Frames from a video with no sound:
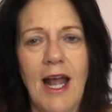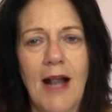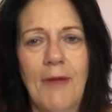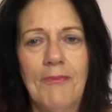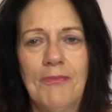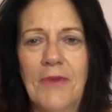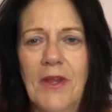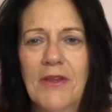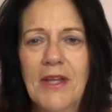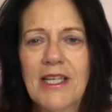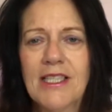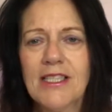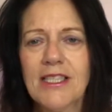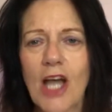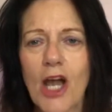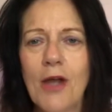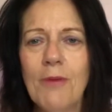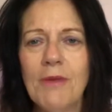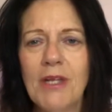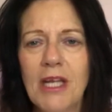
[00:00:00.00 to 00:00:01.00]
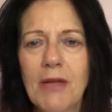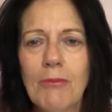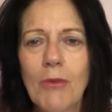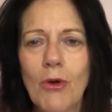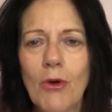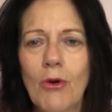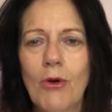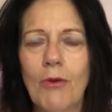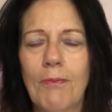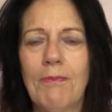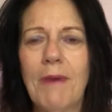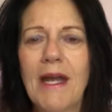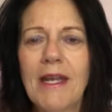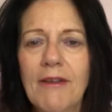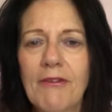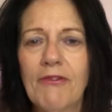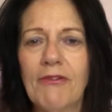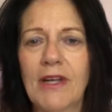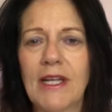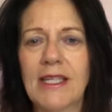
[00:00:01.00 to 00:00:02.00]
And there's so many more
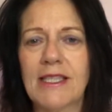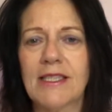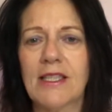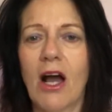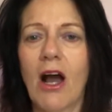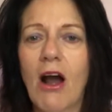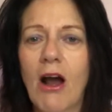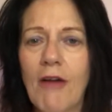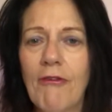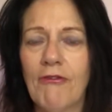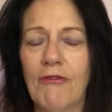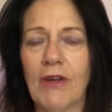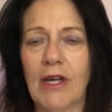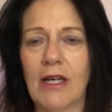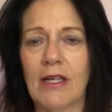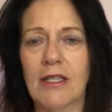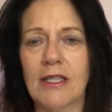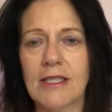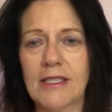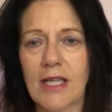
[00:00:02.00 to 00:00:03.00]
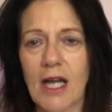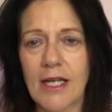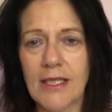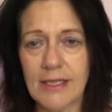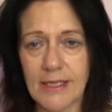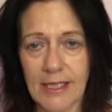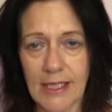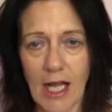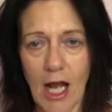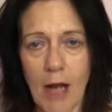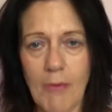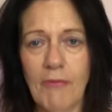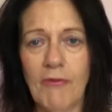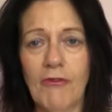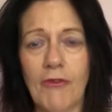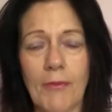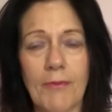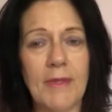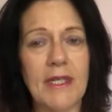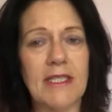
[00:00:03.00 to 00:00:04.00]
benefits, I feel, that's going to come
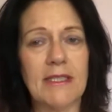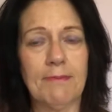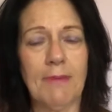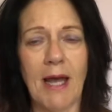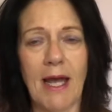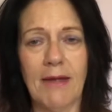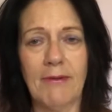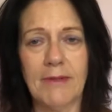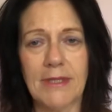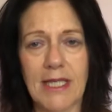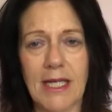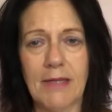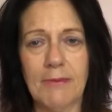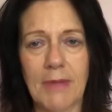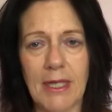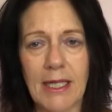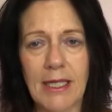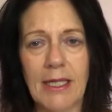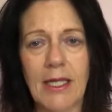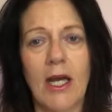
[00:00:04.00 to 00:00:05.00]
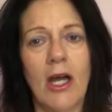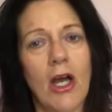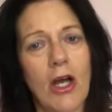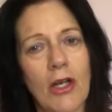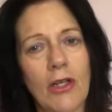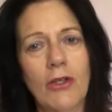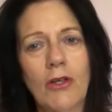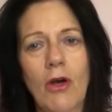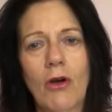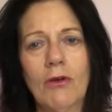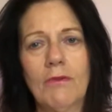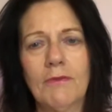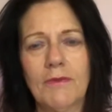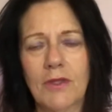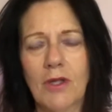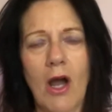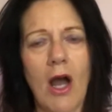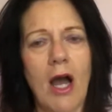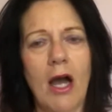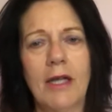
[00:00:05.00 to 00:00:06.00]
from this pandemic. Not
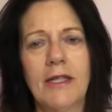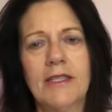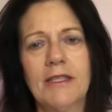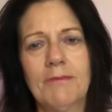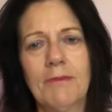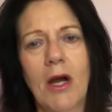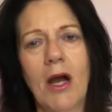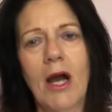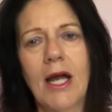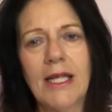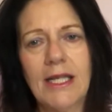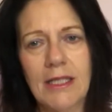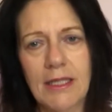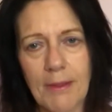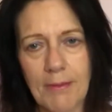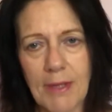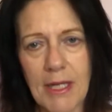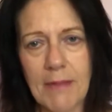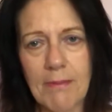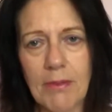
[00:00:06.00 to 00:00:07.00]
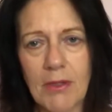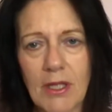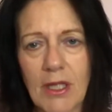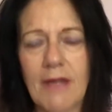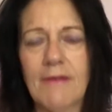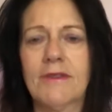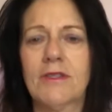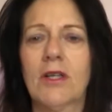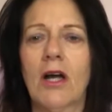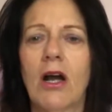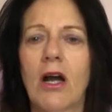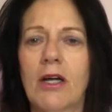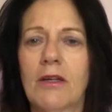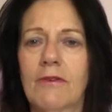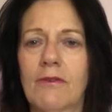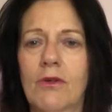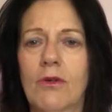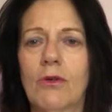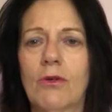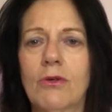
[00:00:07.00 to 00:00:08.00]
undermining the people that have died.
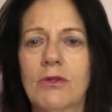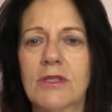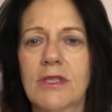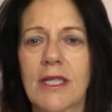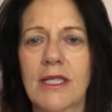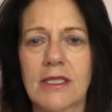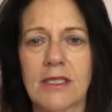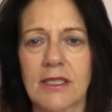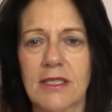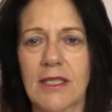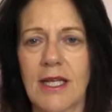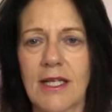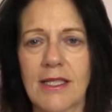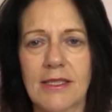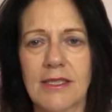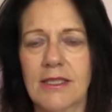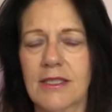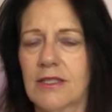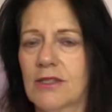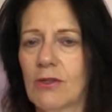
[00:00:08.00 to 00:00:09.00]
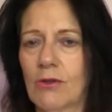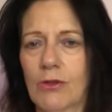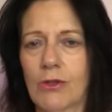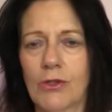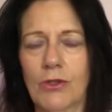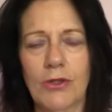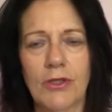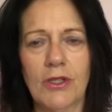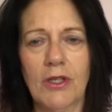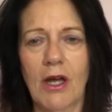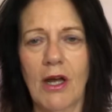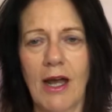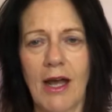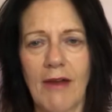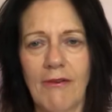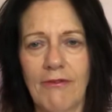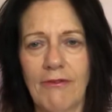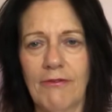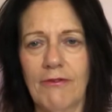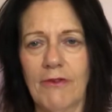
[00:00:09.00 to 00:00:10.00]
Of course, that's not good, and I
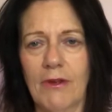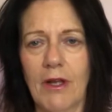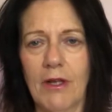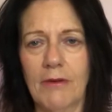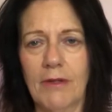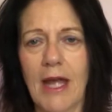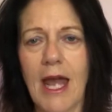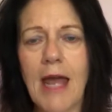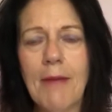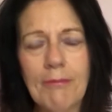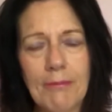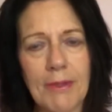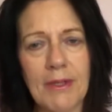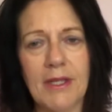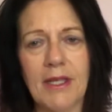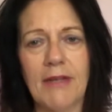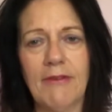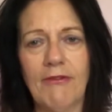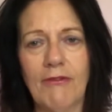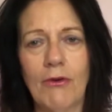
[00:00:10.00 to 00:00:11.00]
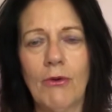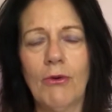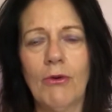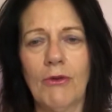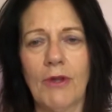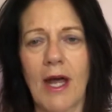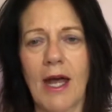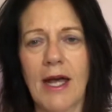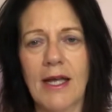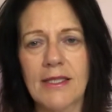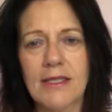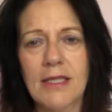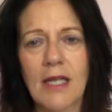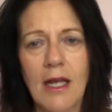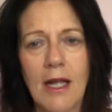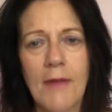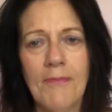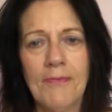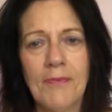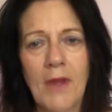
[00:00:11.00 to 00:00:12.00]
have empathy for that.
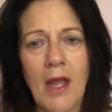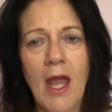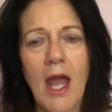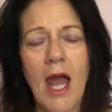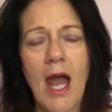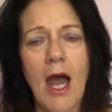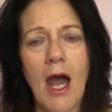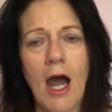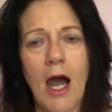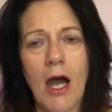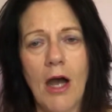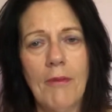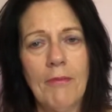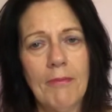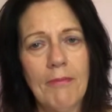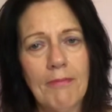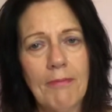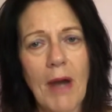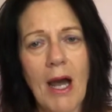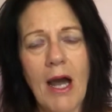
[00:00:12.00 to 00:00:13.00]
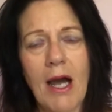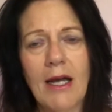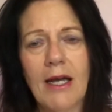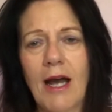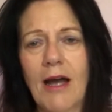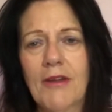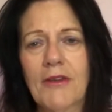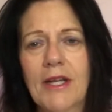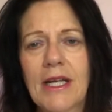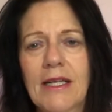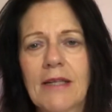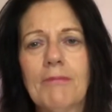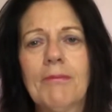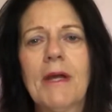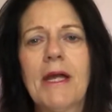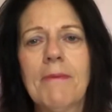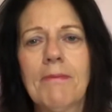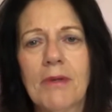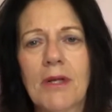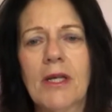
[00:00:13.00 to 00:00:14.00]
But I think
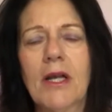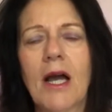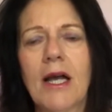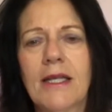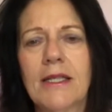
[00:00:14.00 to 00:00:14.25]
people are going